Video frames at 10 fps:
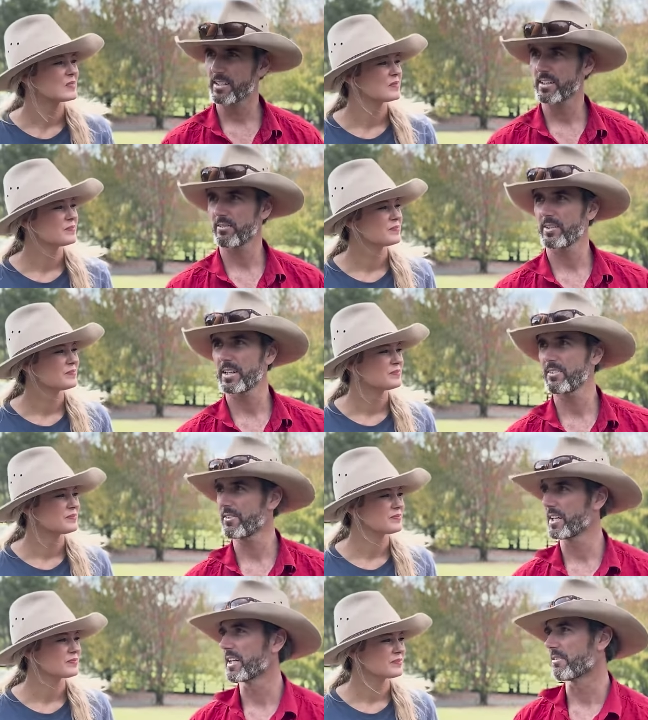Speaker 1: it did we
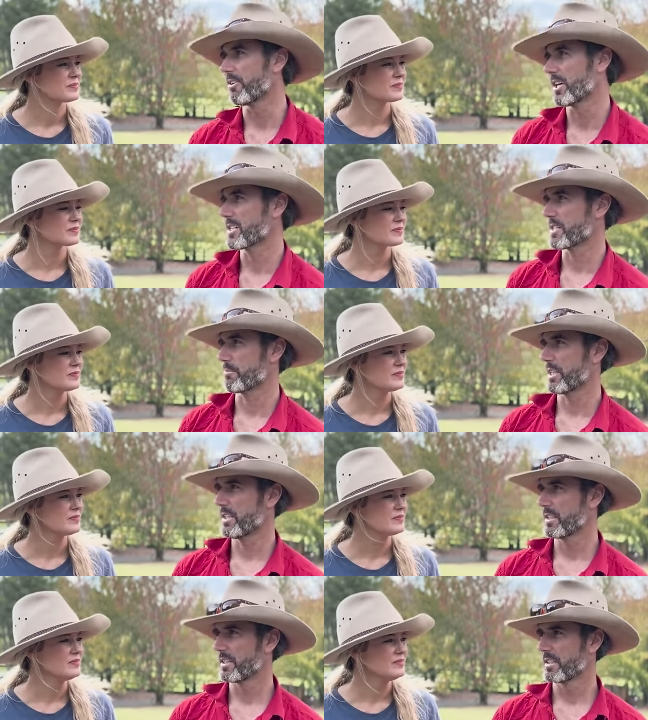didn't really want it to
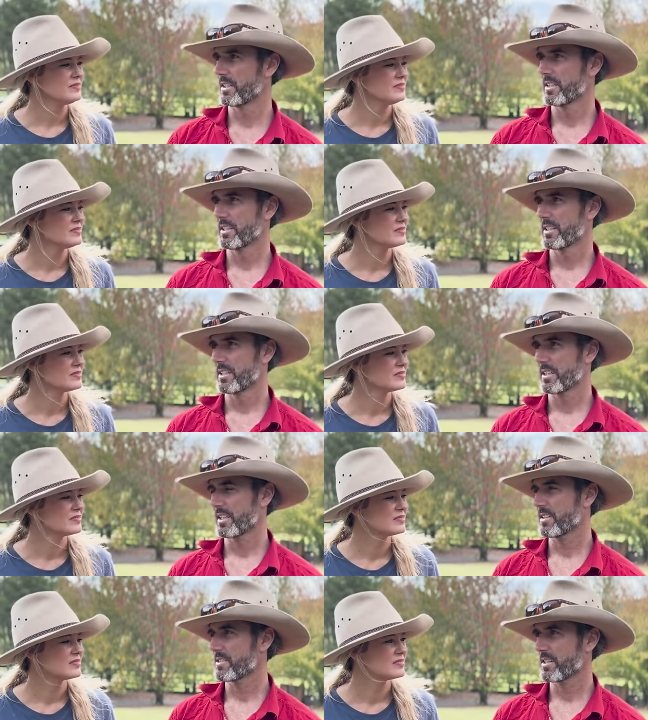be
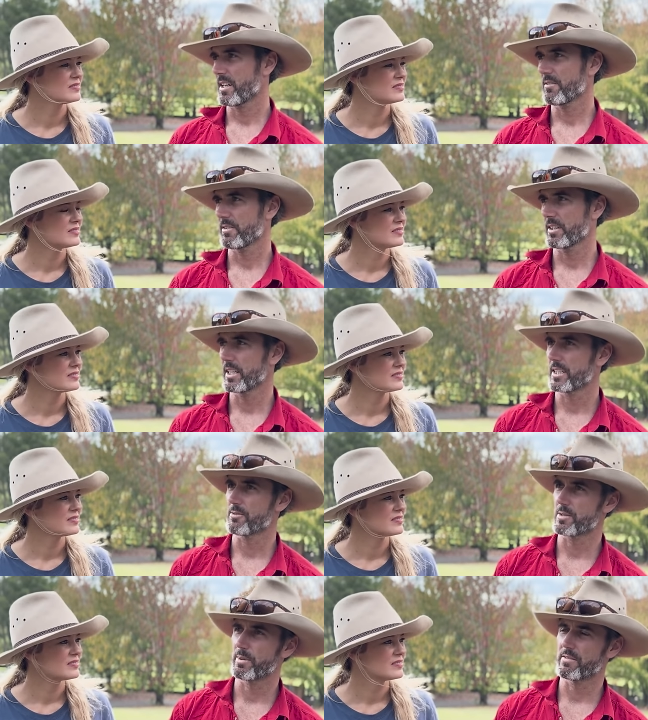like it's kind of felt like
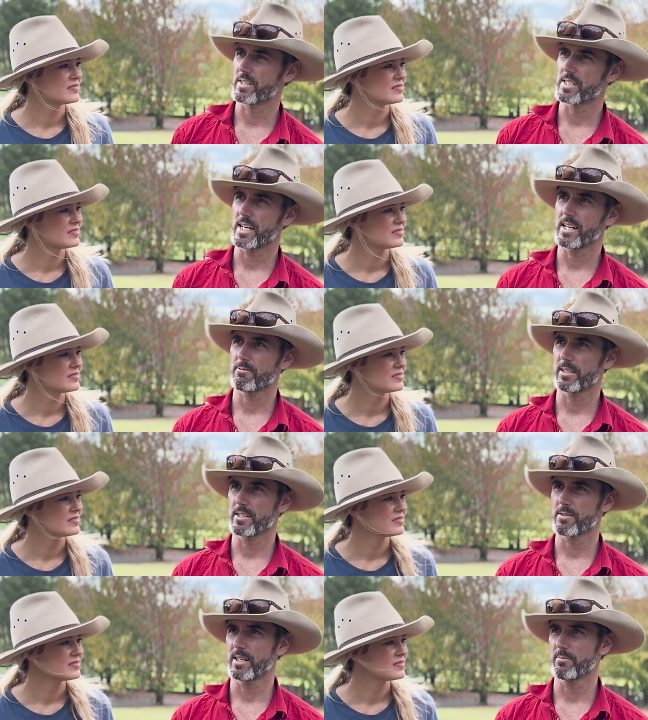it was a bit of a sad one,
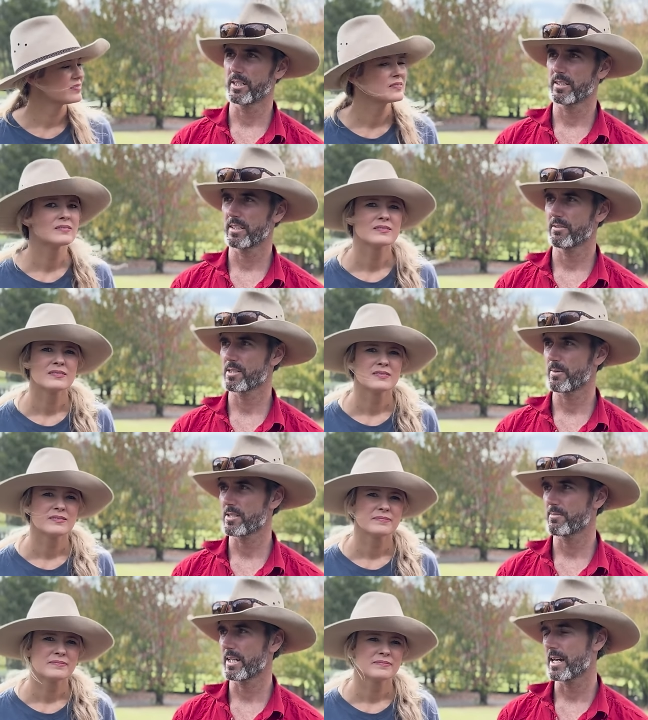this one, but it was
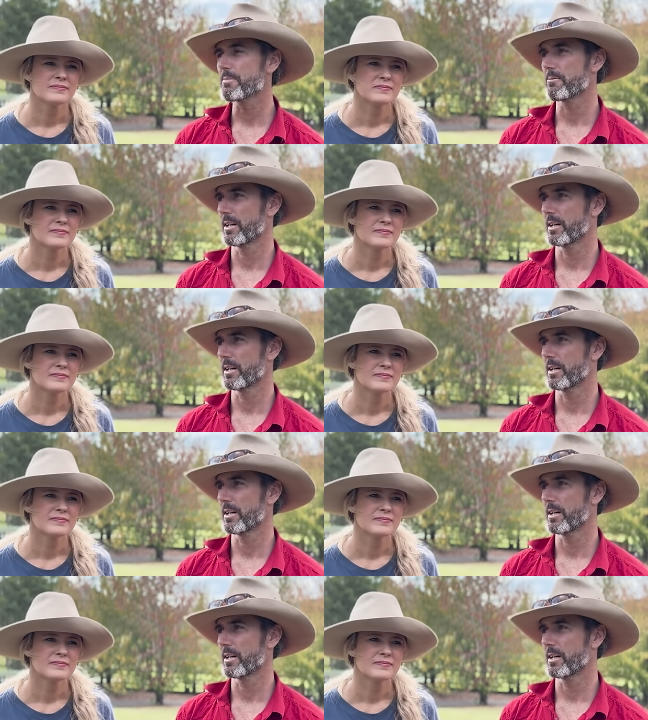supposed to be a happy